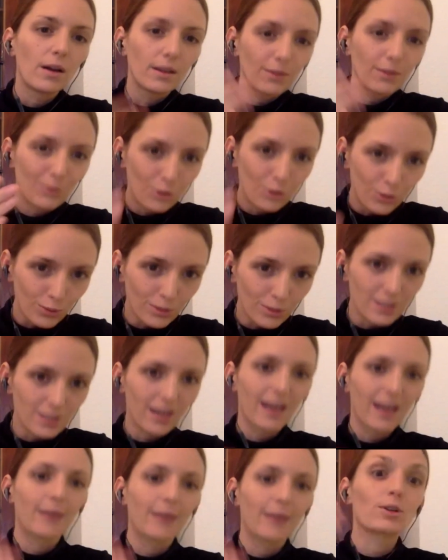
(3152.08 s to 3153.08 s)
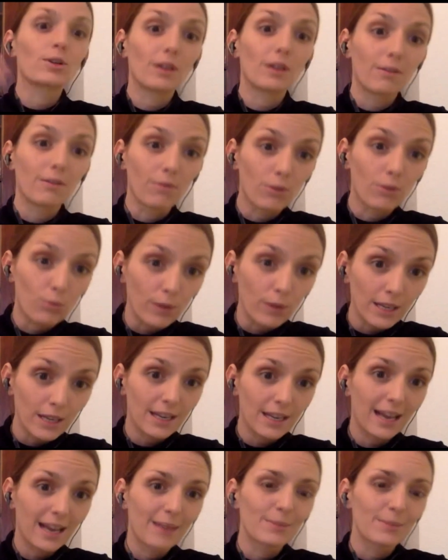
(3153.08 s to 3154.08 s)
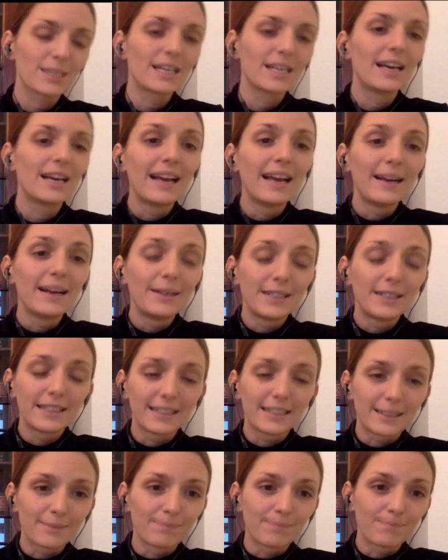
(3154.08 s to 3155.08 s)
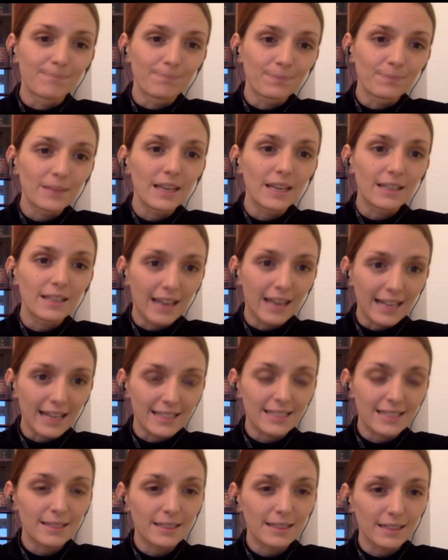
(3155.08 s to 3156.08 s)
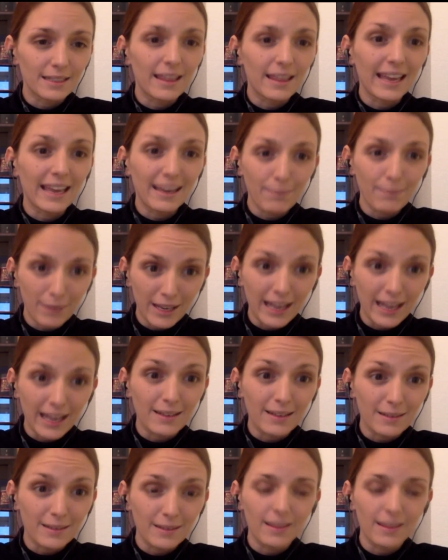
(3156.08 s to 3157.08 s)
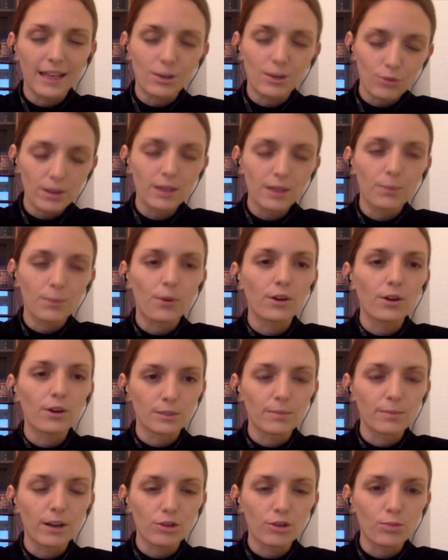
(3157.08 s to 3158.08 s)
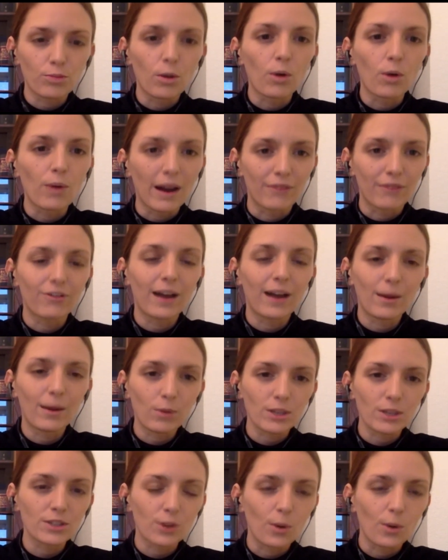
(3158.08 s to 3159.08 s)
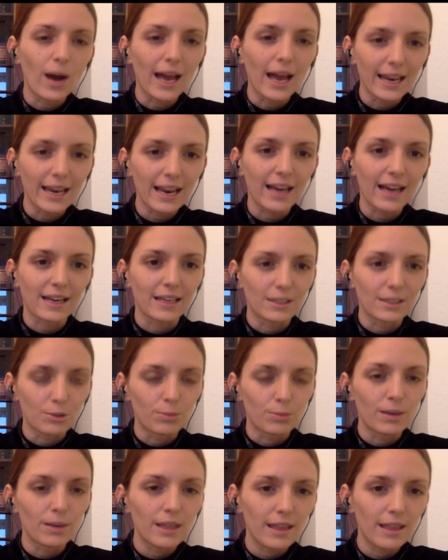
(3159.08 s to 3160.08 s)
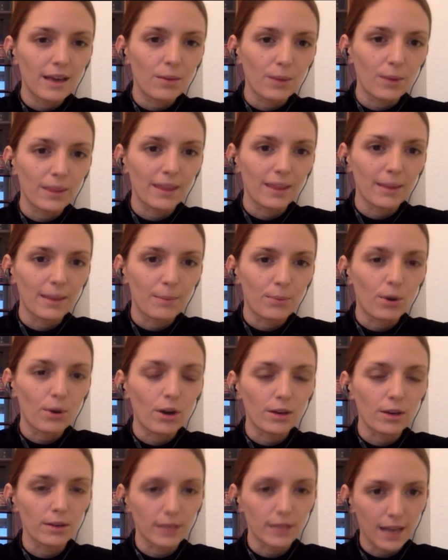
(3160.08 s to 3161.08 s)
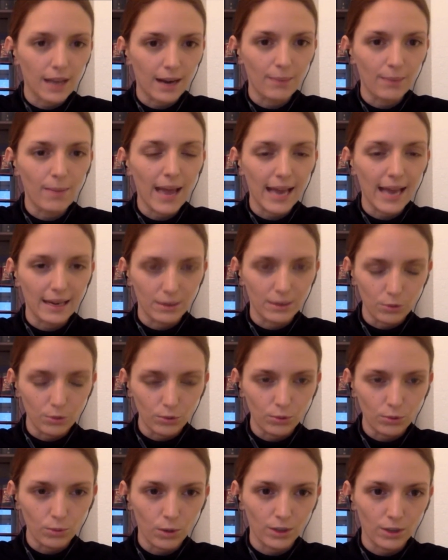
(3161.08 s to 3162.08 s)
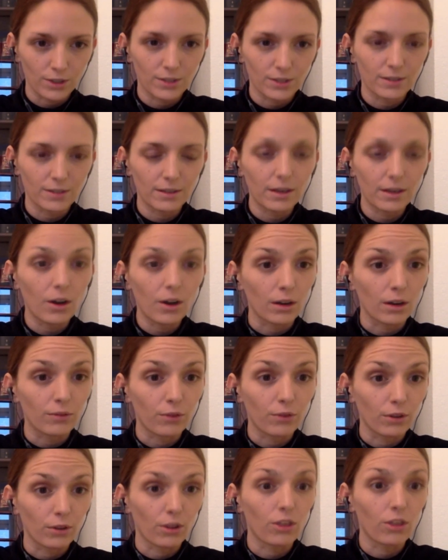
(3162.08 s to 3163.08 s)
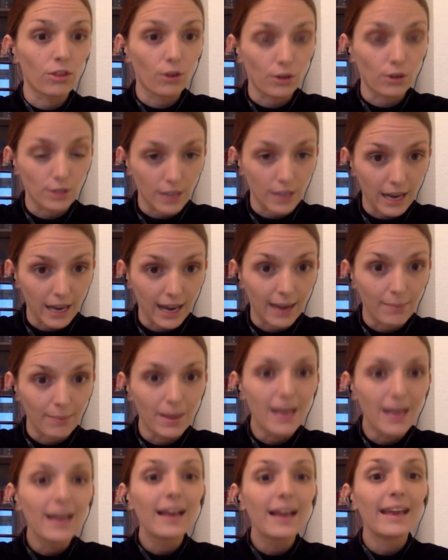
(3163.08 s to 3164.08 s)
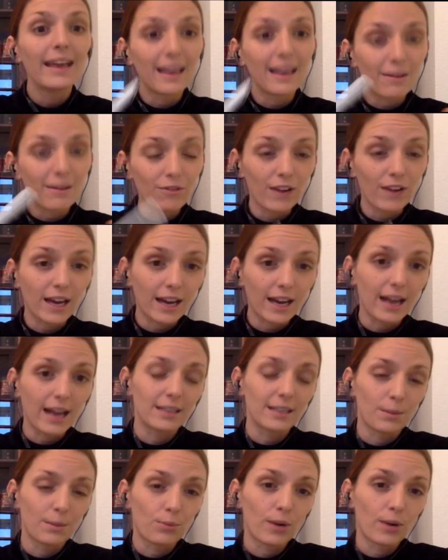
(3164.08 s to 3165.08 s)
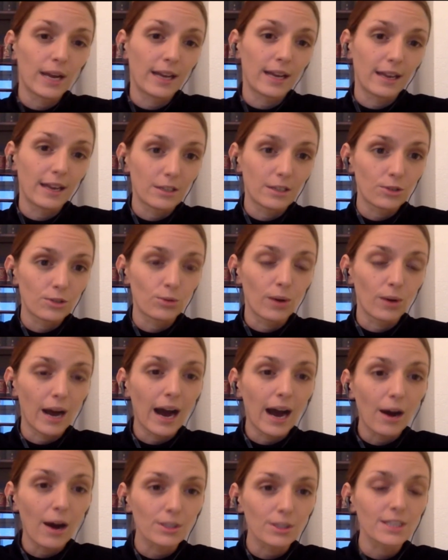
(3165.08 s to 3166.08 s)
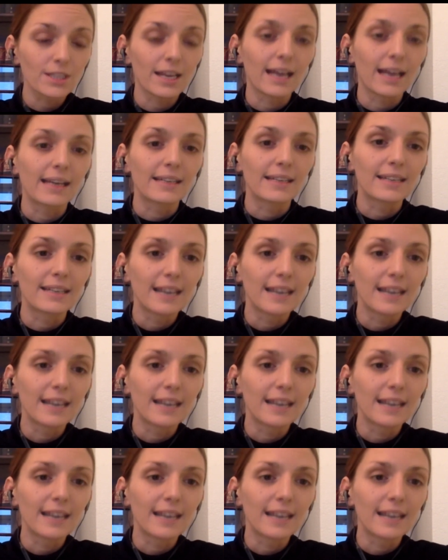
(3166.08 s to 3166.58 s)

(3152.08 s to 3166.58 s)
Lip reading: two times or even three times, they treat the person much more rough. I was so unlucky to be there when they brought a young man who was caught for the third time in flagrante breaking into a house. And